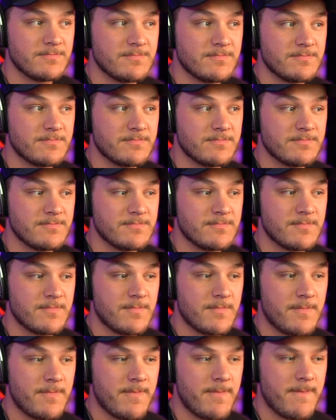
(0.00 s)

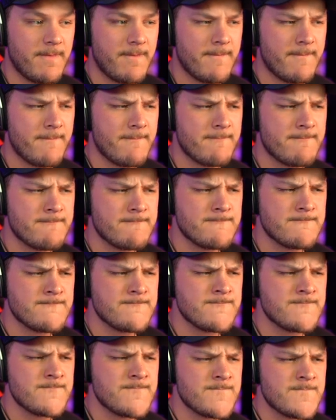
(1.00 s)

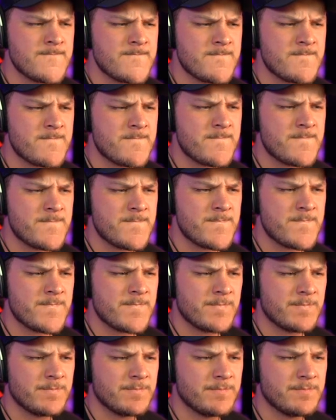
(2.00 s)

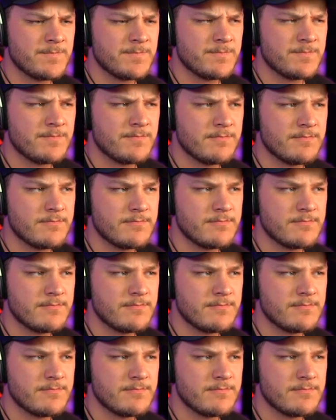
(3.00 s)
(silent)